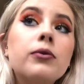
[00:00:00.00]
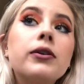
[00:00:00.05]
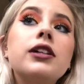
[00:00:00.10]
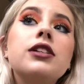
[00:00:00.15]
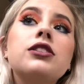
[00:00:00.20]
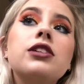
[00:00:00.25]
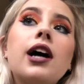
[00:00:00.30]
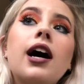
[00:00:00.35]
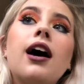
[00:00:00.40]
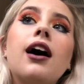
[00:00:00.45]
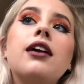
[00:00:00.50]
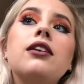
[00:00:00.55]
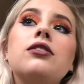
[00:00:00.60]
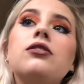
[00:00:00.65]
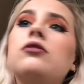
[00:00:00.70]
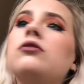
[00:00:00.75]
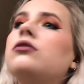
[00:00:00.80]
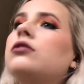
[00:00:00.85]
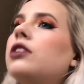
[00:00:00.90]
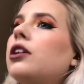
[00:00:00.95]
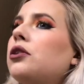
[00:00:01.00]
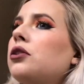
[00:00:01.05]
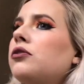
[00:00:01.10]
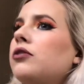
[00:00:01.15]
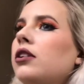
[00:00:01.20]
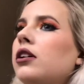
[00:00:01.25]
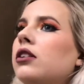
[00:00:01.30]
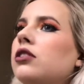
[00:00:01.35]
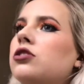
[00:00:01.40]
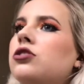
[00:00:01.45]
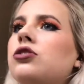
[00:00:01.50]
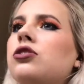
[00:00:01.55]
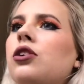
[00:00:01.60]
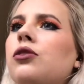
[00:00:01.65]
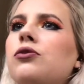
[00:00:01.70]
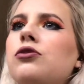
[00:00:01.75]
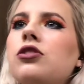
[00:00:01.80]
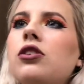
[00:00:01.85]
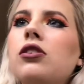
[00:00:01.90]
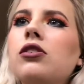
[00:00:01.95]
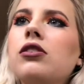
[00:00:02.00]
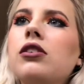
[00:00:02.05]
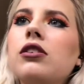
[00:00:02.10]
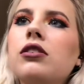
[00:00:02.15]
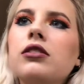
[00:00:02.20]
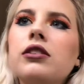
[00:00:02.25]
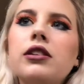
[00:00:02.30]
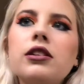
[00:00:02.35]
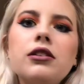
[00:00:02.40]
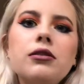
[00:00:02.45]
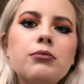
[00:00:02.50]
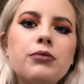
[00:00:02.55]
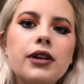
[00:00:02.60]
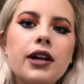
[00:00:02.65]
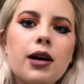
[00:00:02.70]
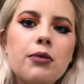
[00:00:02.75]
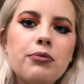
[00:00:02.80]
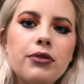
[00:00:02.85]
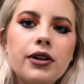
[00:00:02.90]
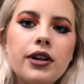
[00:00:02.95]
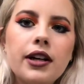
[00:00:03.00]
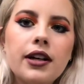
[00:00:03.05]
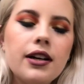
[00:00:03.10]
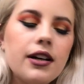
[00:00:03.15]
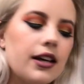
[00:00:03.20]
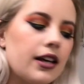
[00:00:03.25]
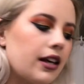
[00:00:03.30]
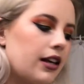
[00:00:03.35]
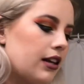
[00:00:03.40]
which I don't know if I showed y'all earlier, but I put